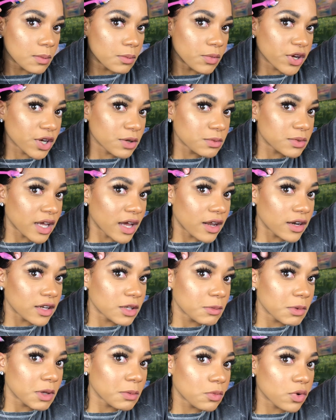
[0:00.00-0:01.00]
bring them down a
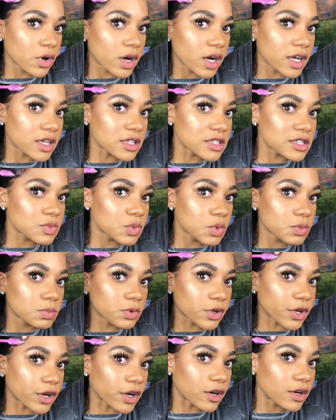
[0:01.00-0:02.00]
little bit more and swoop
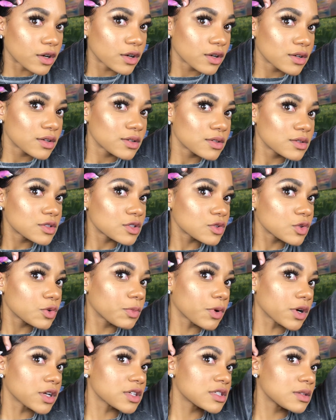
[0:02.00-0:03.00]
her
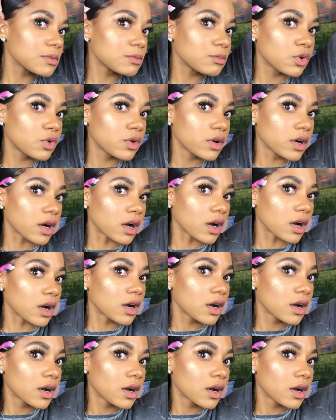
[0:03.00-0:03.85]
some more.